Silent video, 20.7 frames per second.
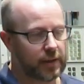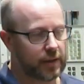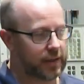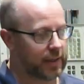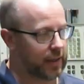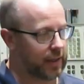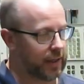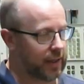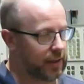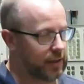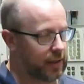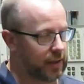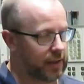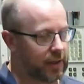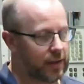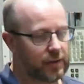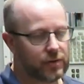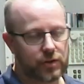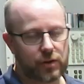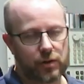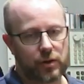it, he
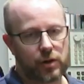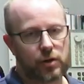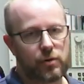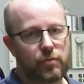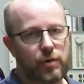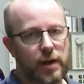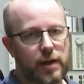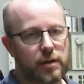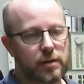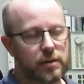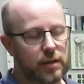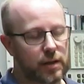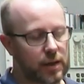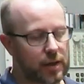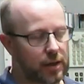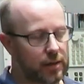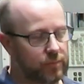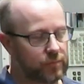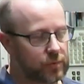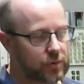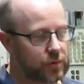he's got a great
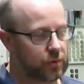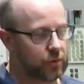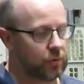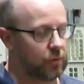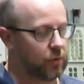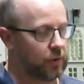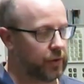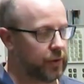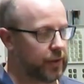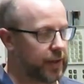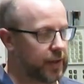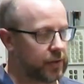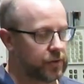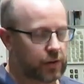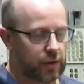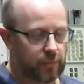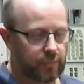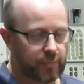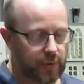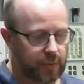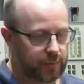um, tool on there.
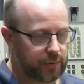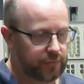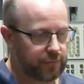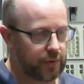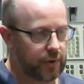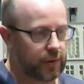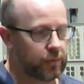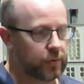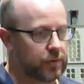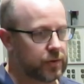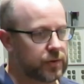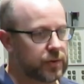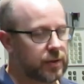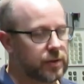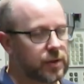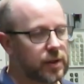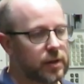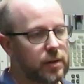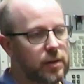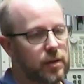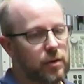So you pop your
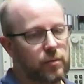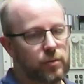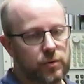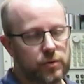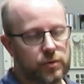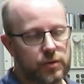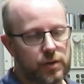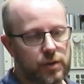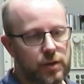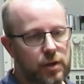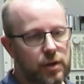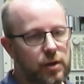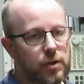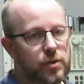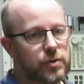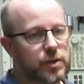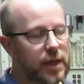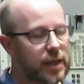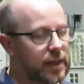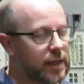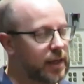frequencies in that you want to
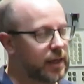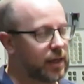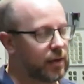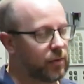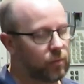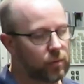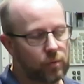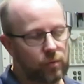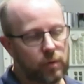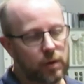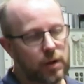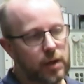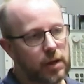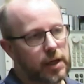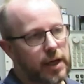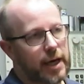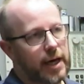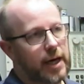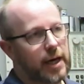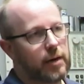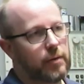use, and then it will
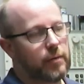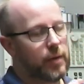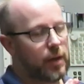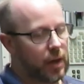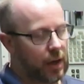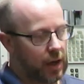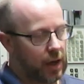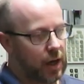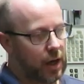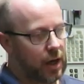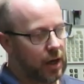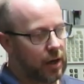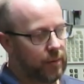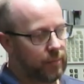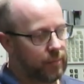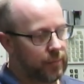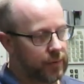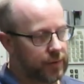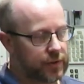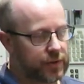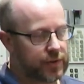work out
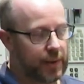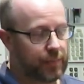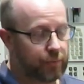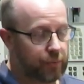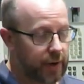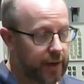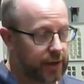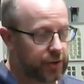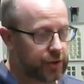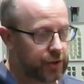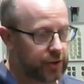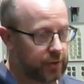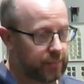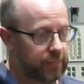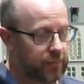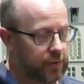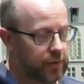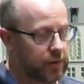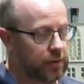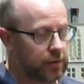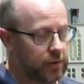um, the
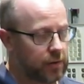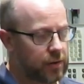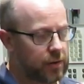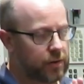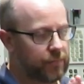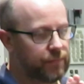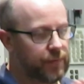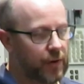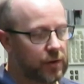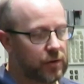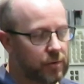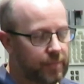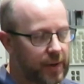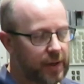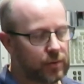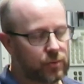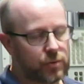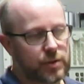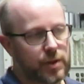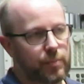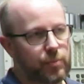separation, the, the, the,
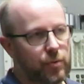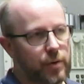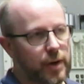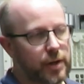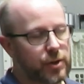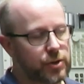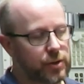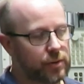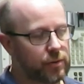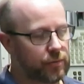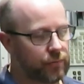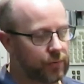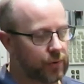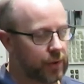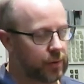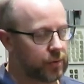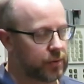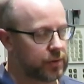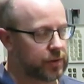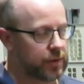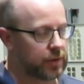fundamental separation of the
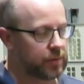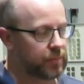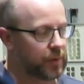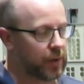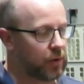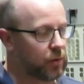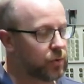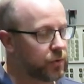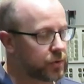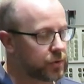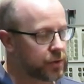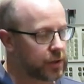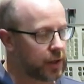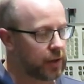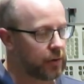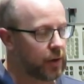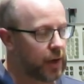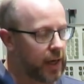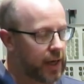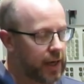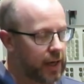frequencies, but
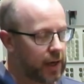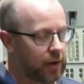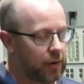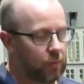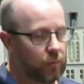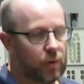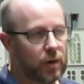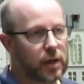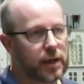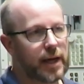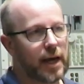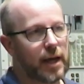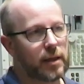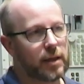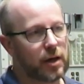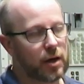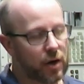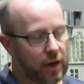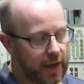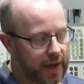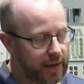also it'll work out
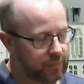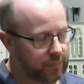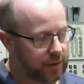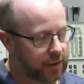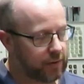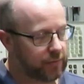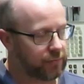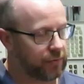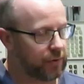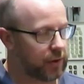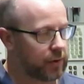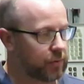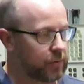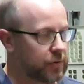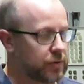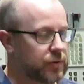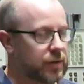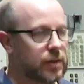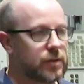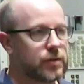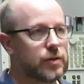the IMD
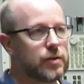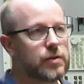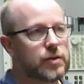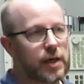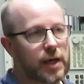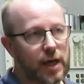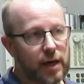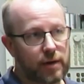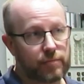frequencies and see